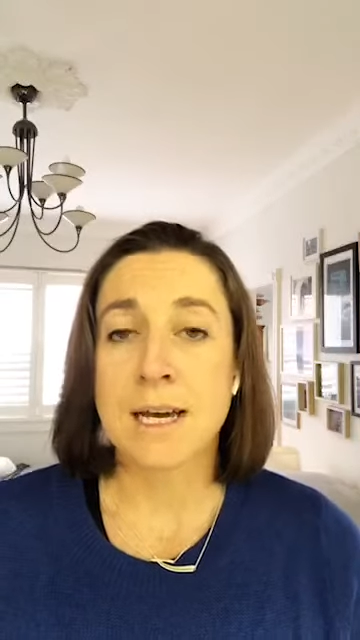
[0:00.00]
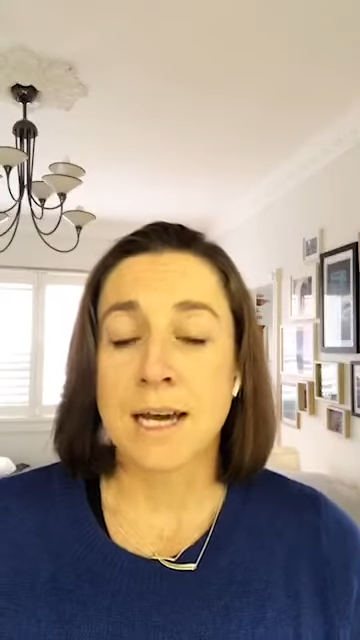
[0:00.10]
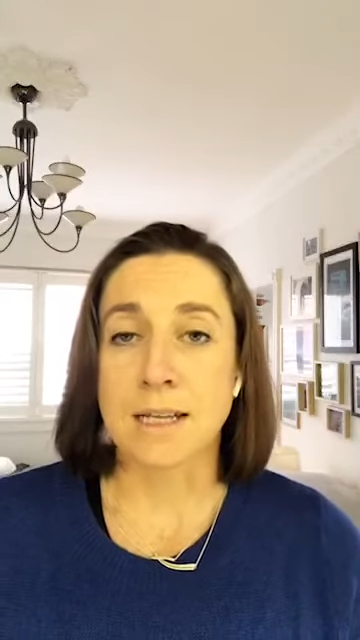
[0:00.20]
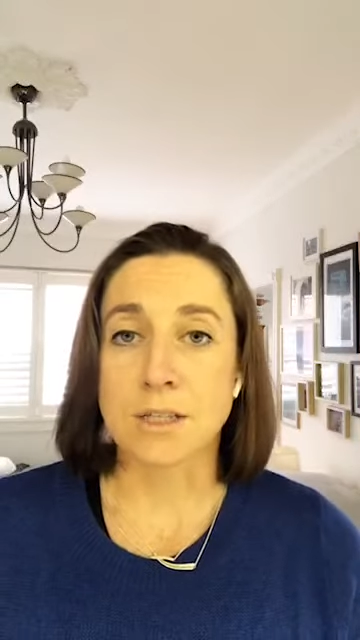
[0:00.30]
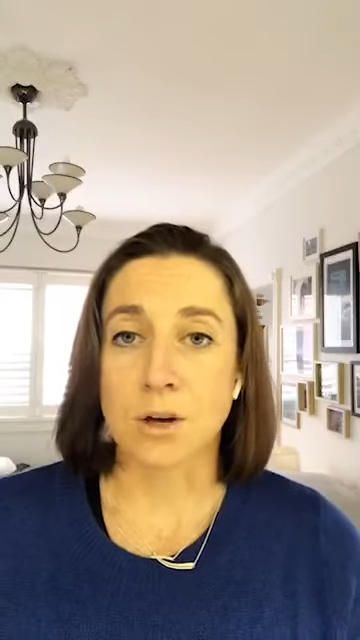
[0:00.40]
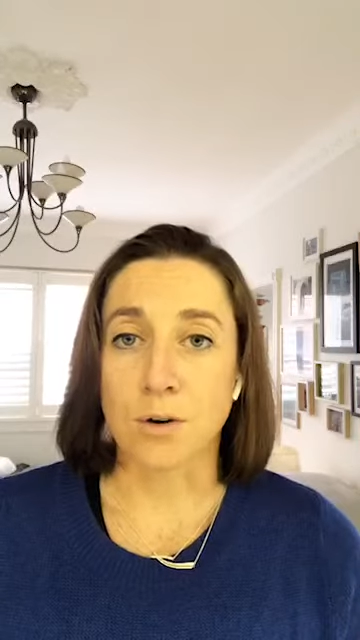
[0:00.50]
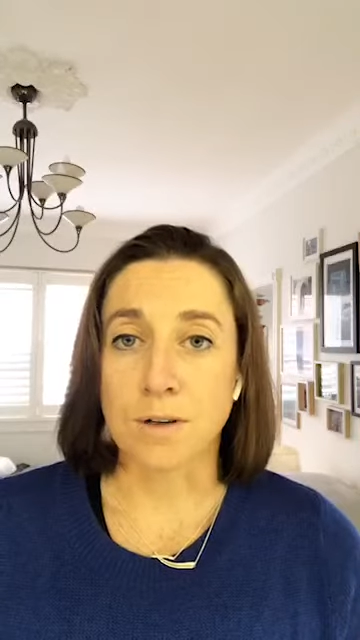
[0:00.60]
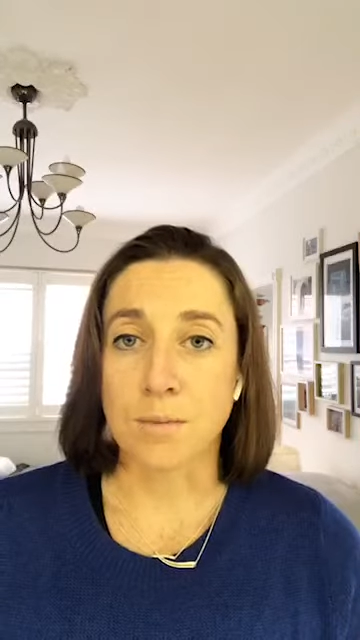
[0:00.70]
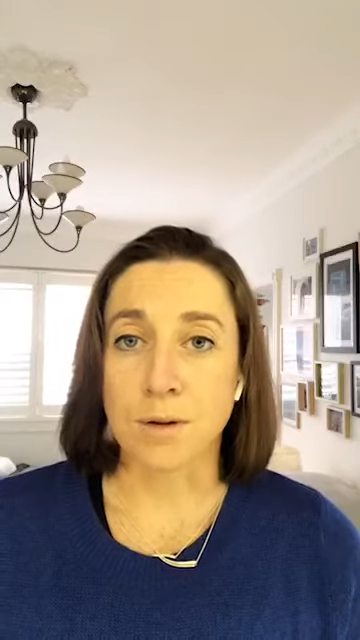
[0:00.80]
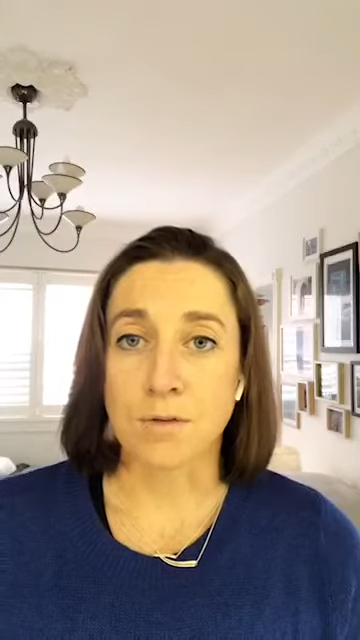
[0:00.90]
It's going
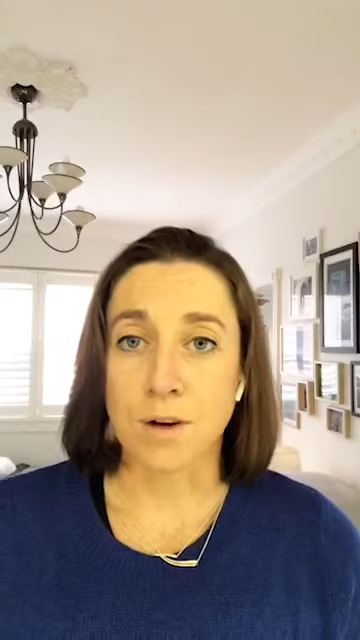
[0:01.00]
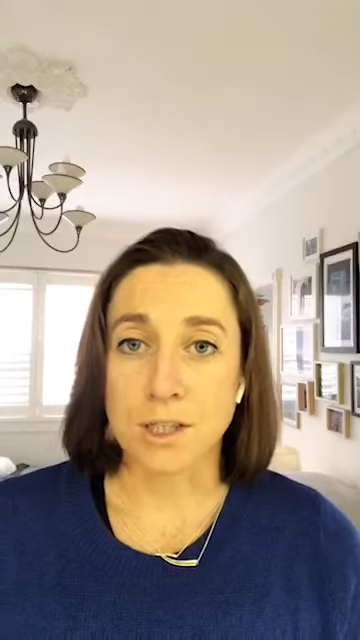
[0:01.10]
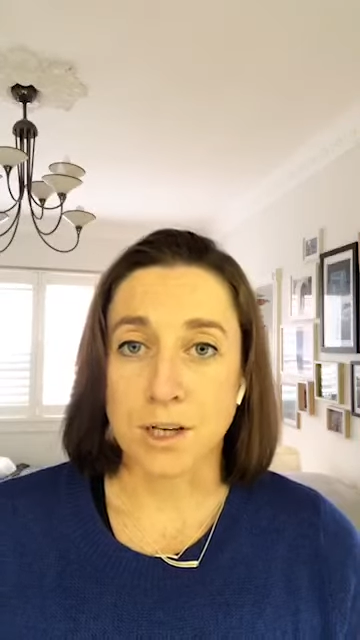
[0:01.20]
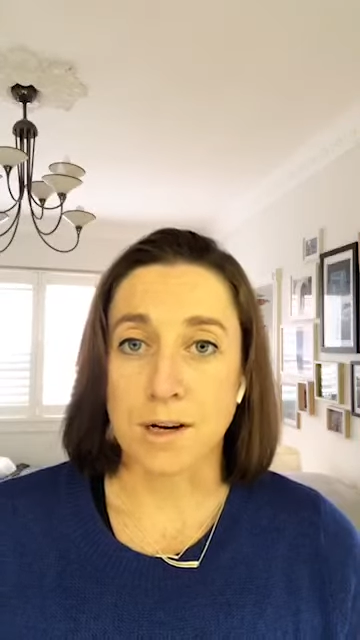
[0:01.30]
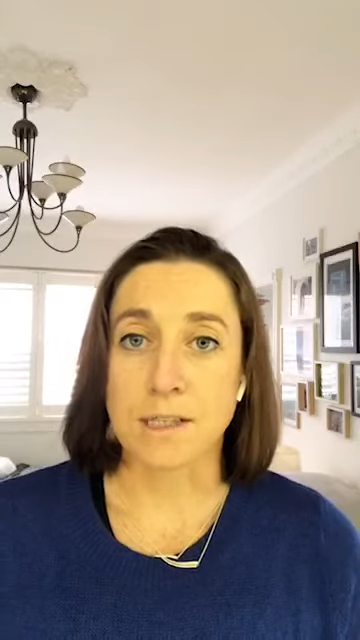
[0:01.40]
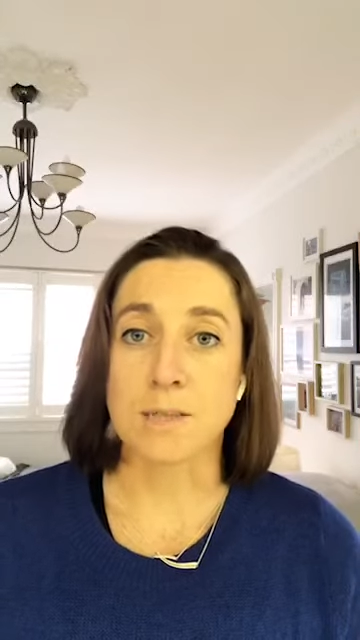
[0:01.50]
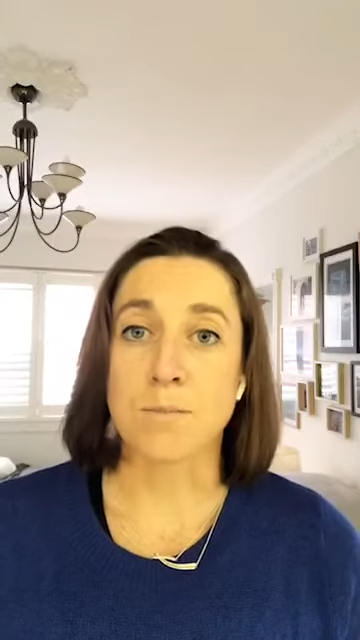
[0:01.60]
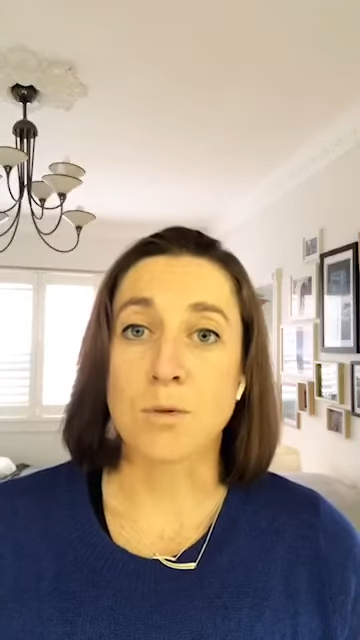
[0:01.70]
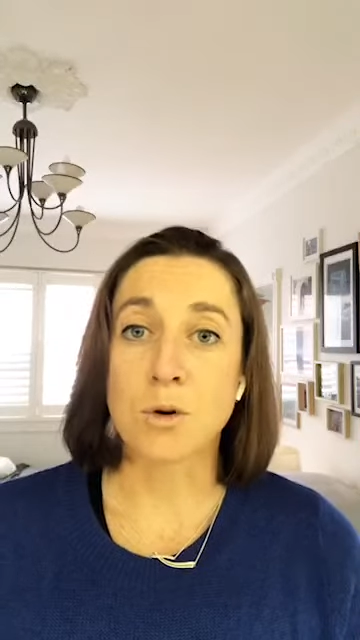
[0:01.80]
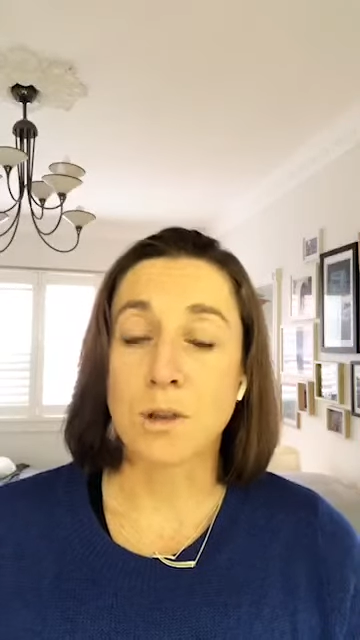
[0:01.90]
to be fresher, it's
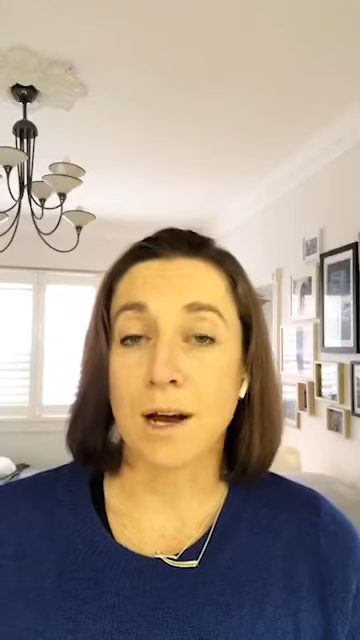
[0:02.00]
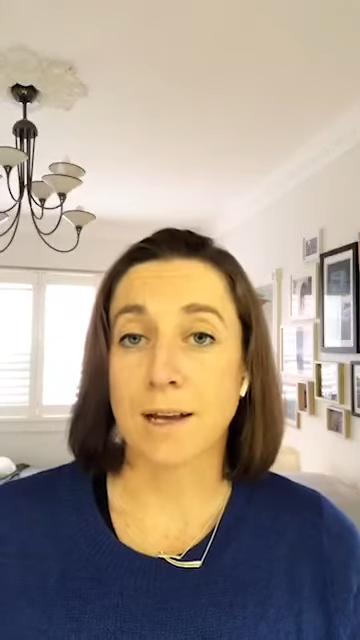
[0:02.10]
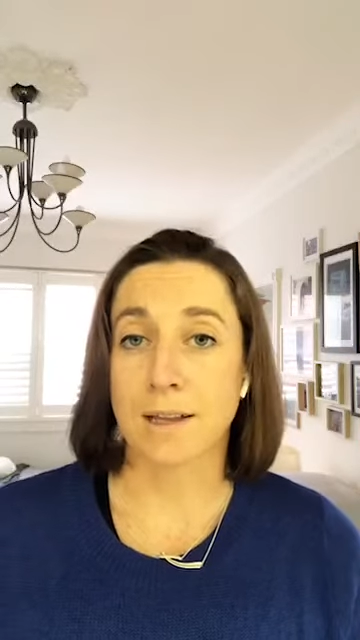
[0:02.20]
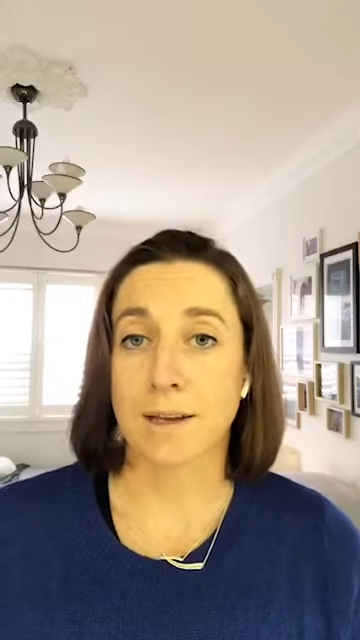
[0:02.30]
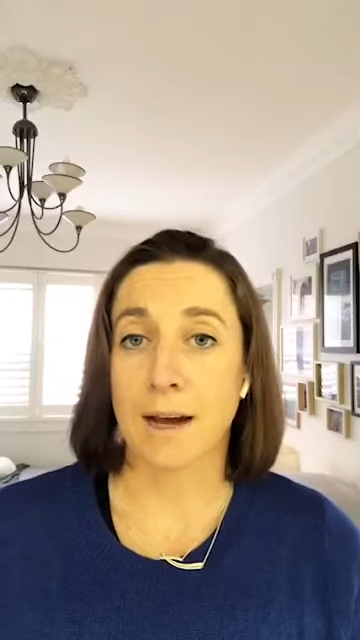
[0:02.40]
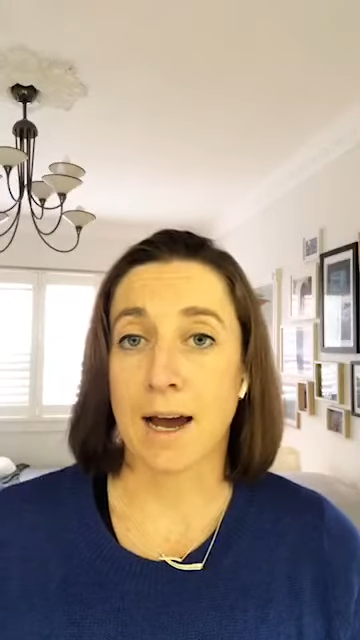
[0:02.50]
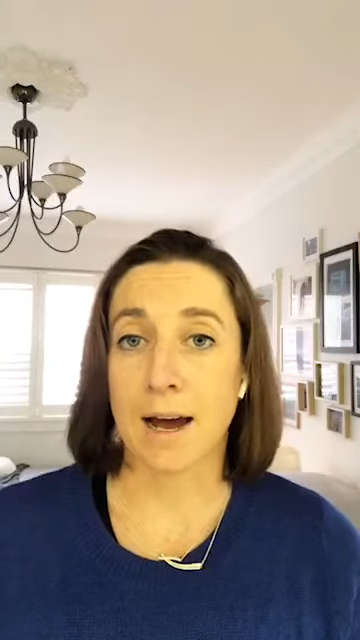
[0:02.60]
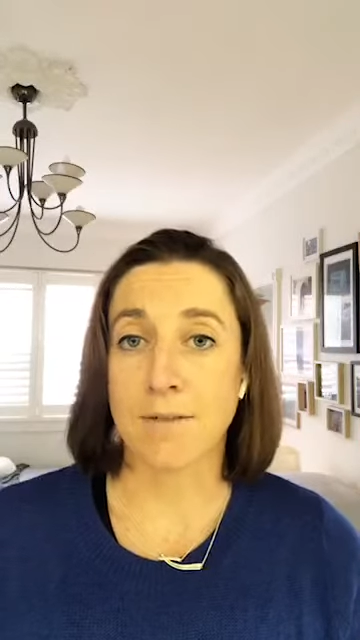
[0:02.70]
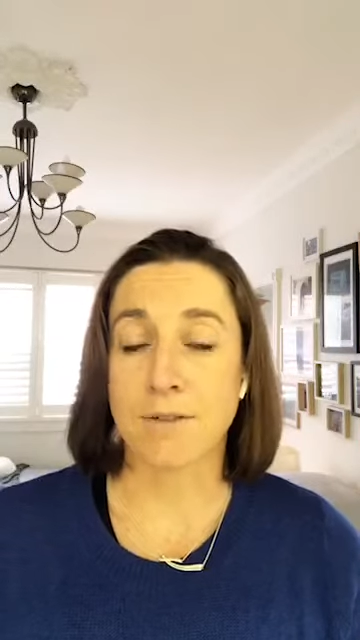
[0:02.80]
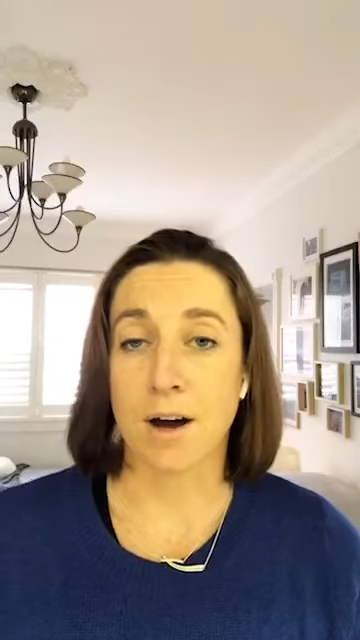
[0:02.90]
more likely to
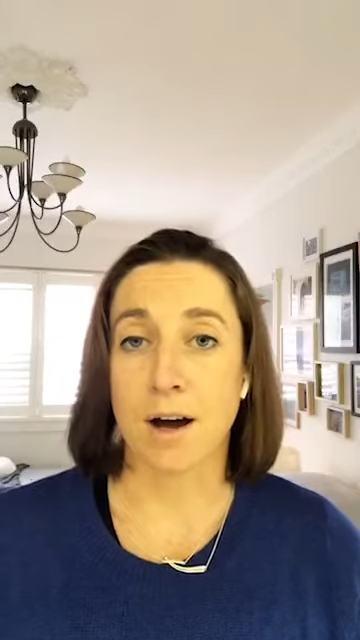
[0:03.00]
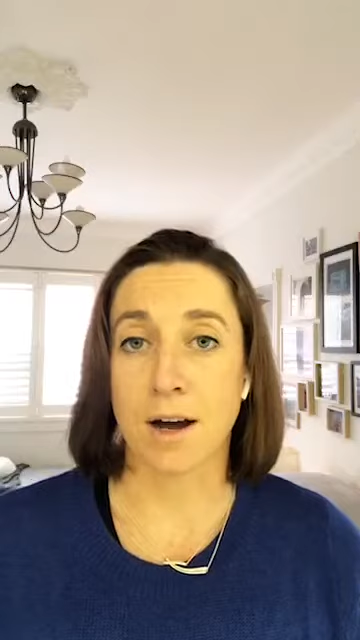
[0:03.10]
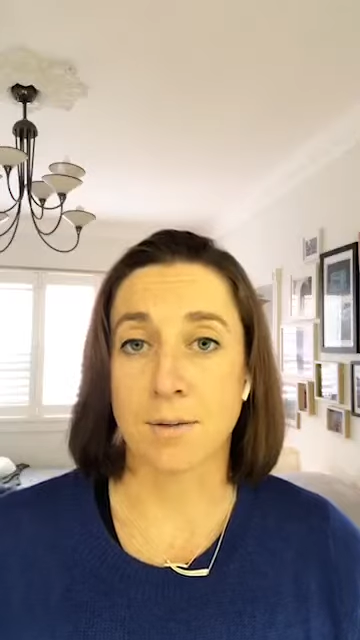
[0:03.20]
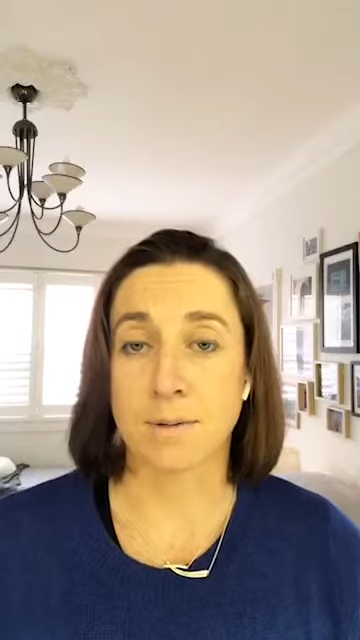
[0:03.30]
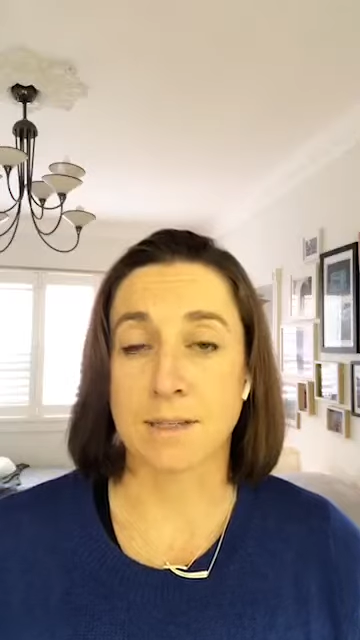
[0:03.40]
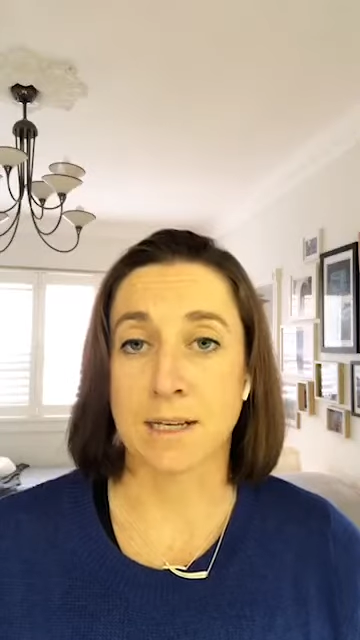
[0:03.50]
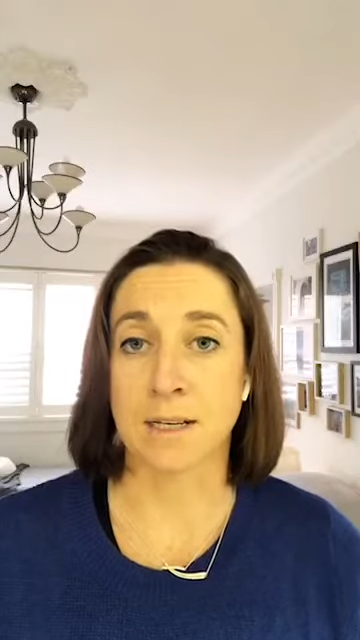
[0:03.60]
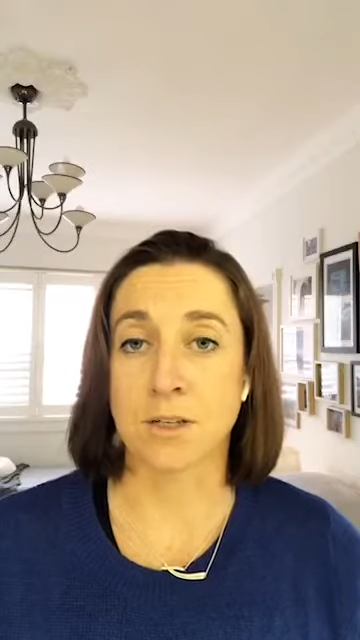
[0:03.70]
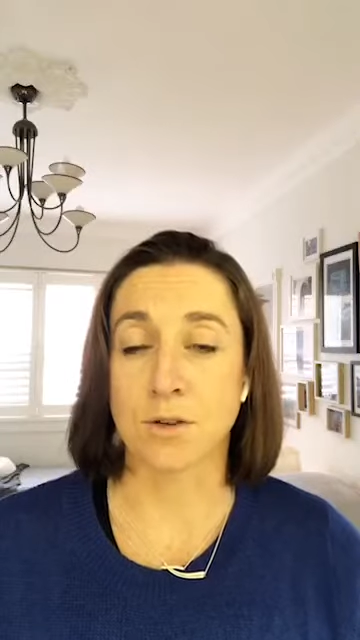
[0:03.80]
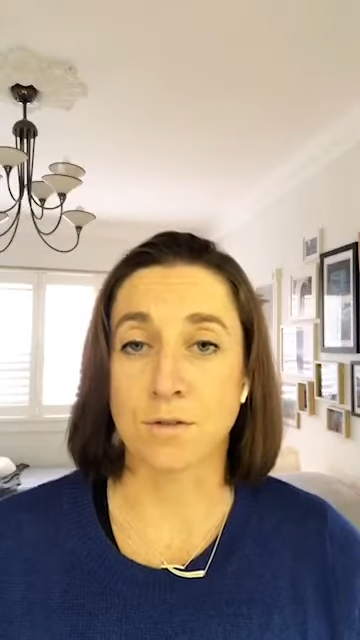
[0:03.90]
have a higher
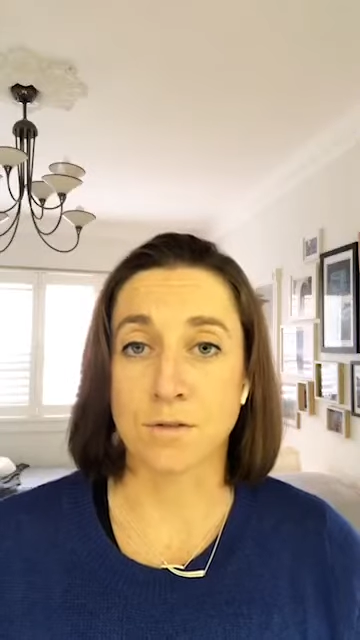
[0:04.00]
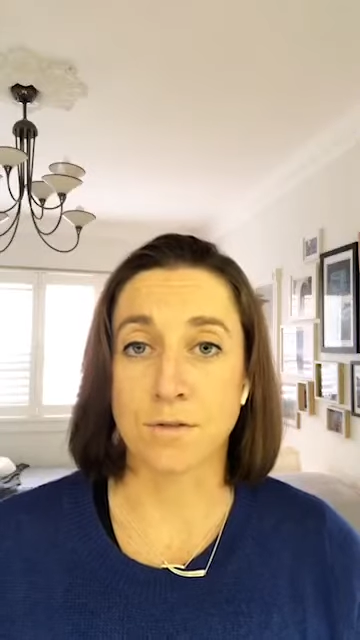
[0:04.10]
percentage of